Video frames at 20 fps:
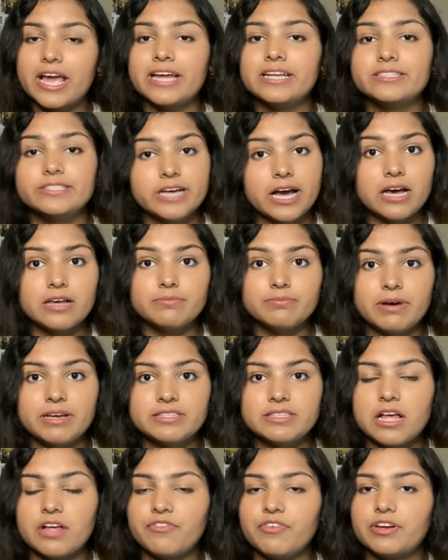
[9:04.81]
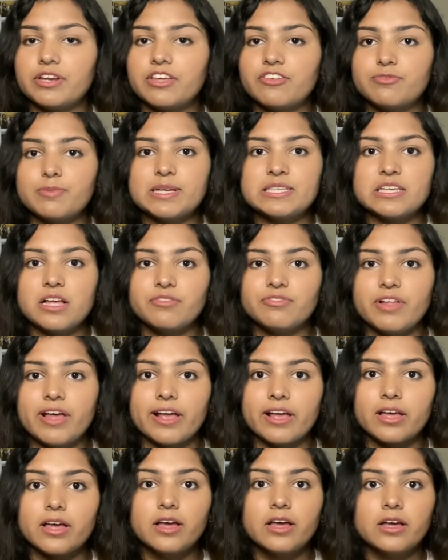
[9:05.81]
and time myself and give myself
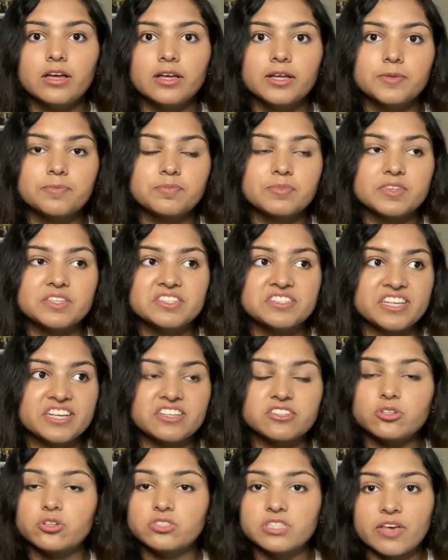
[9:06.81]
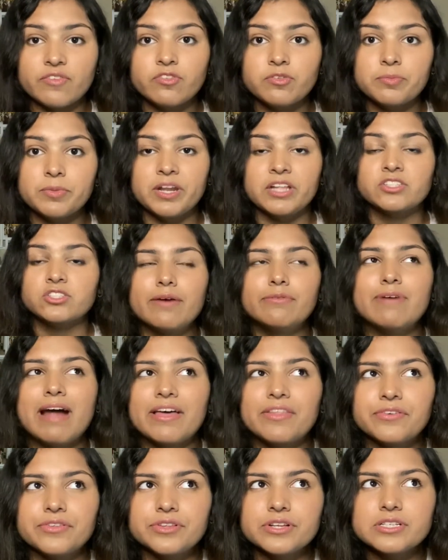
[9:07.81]
like six or seven minutes.
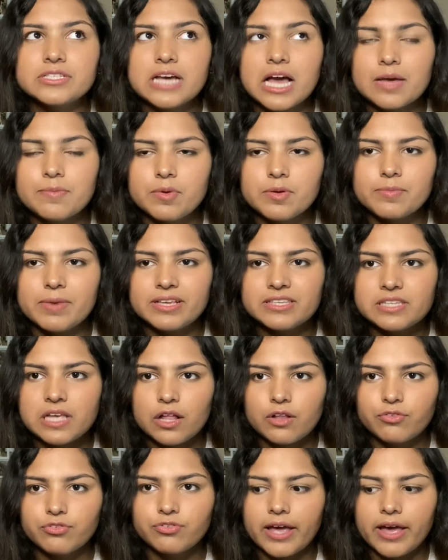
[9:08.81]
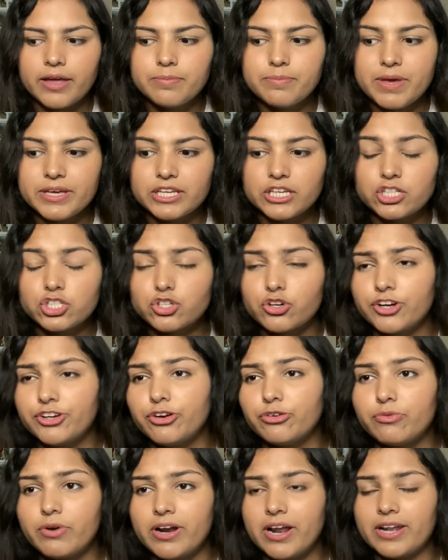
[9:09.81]
Rather than timing myself and making sure I
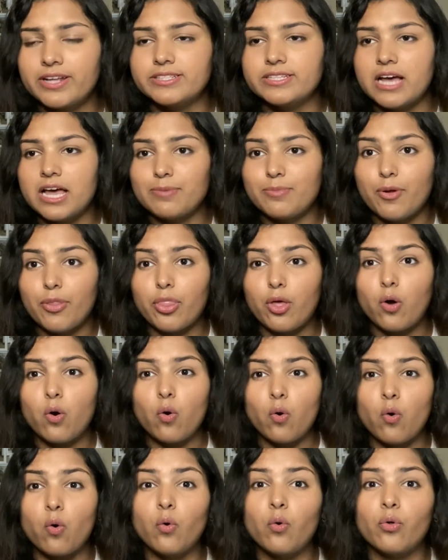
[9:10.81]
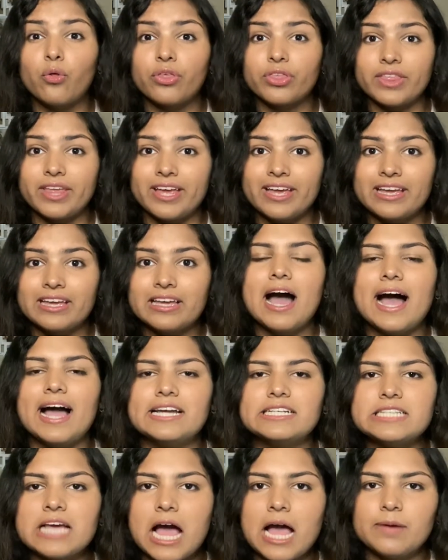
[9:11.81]
don't run out of time on the whole thing,
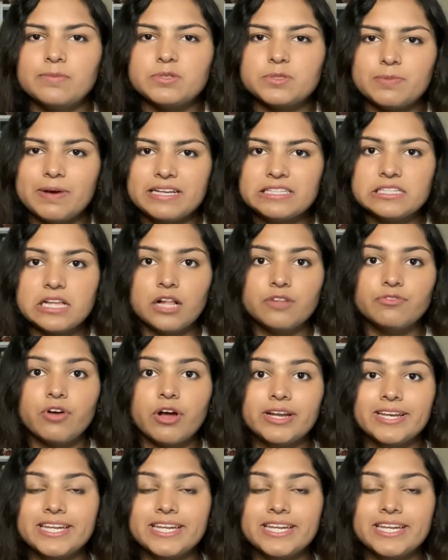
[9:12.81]
I timed myself on